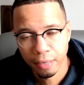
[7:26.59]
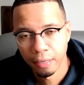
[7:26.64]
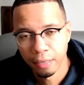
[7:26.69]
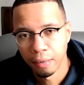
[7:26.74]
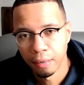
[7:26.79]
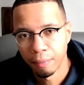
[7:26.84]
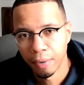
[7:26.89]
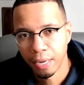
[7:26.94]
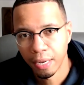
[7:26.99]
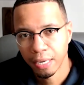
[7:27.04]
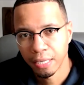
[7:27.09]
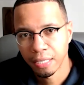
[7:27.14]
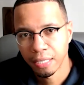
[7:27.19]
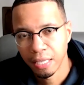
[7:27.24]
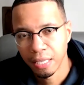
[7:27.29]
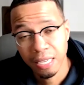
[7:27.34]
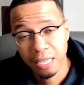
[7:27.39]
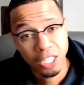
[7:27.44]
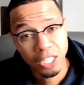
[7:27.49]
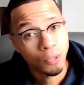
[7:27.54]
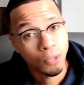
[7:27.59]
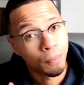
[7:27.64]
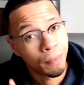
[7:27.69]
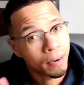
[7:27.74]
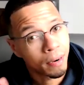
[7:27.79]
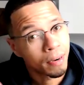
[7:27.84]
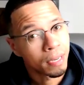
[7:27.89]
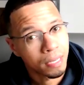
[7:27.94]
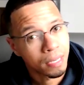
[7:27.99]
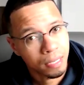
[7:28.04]
But like I said, the
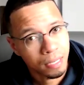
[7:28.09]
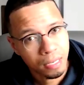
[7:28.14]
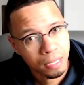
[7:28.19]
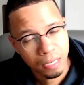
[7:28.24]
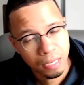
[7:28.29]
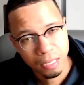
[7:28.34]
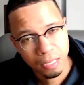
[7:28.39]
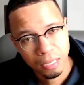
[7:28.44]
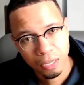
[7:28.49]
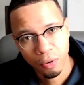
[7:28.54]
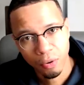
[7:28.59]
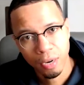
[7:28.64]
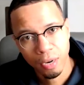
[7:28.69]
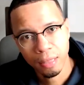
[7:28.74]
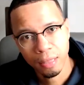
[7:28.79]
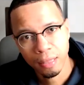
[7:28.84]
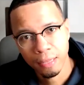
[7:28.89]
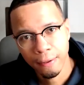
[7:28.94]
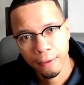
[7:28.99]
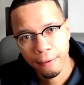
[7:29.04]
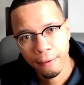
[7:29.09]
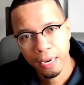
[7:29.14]
experience is the great thing.